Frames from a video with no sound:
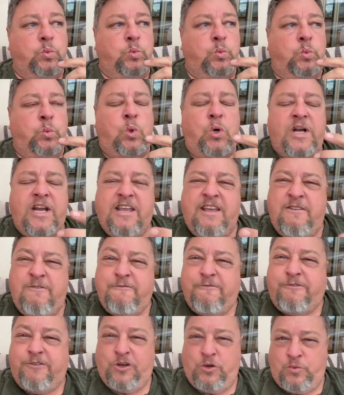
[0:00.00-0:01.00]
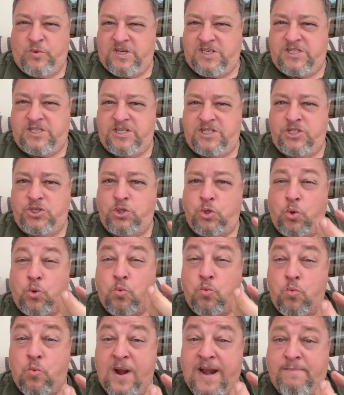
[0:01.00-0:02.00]
what influences your
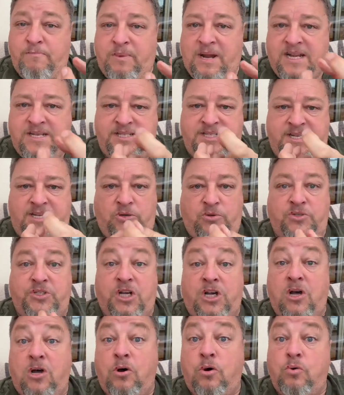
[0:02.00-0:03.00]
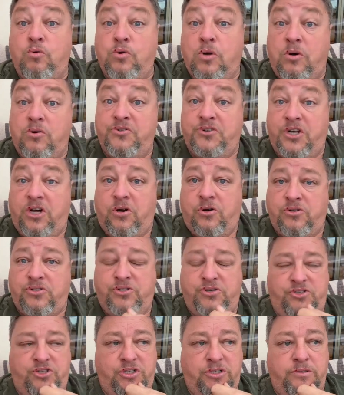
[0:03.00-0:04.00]
red blood cell to hold on to
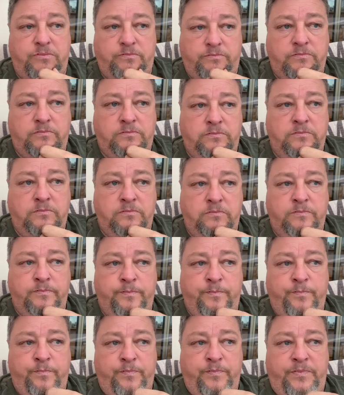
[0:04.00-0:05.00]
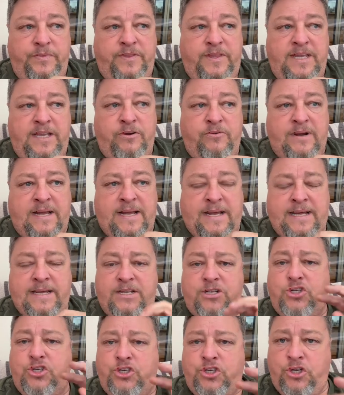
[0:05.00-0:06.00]
oxygen. There are
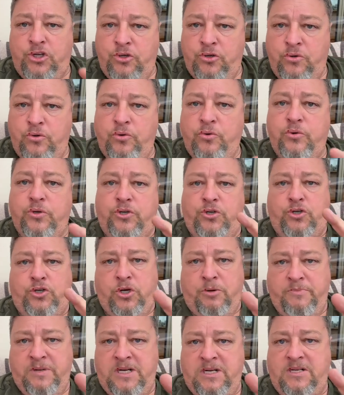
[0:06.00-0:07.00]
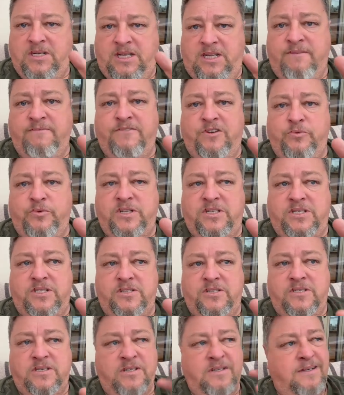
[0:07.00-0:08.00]
two dominant
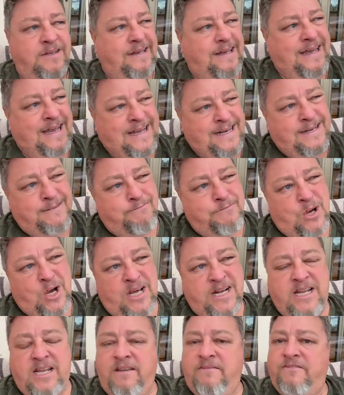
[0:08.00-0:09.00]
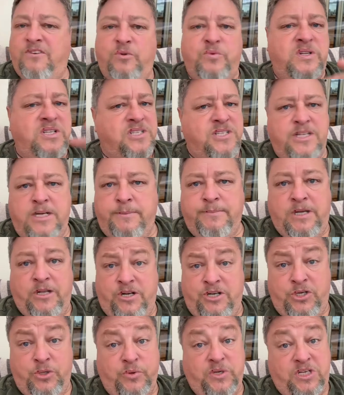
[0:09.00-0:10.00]
influences and a minor influence that I'm going
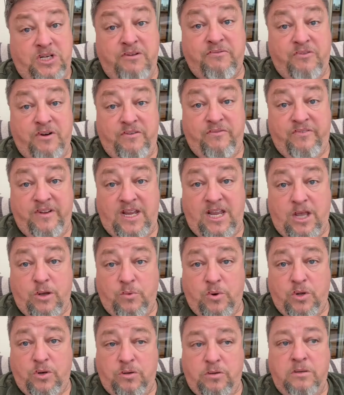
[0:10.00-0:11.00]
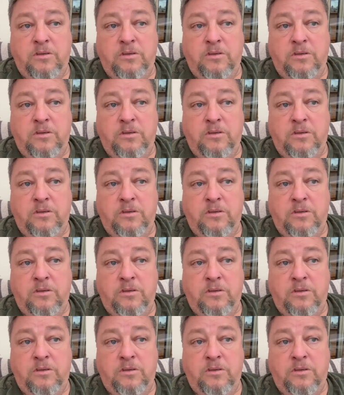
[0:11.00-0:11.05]
to do a different video on.